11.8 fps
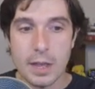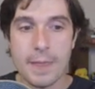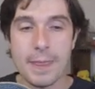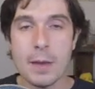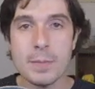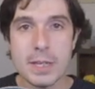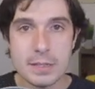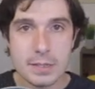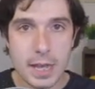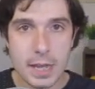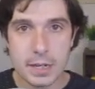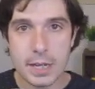And that means
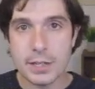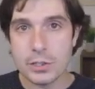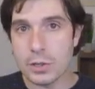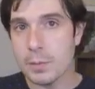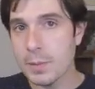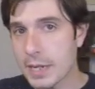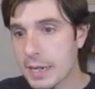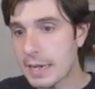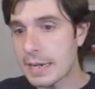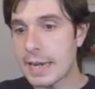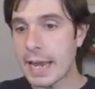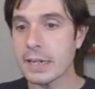that it's going to be
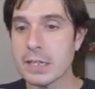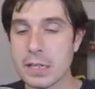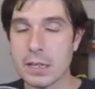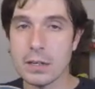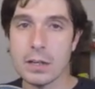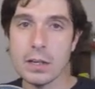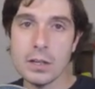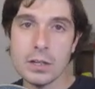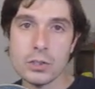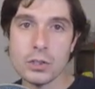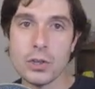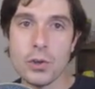connected
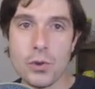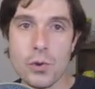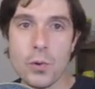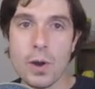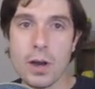to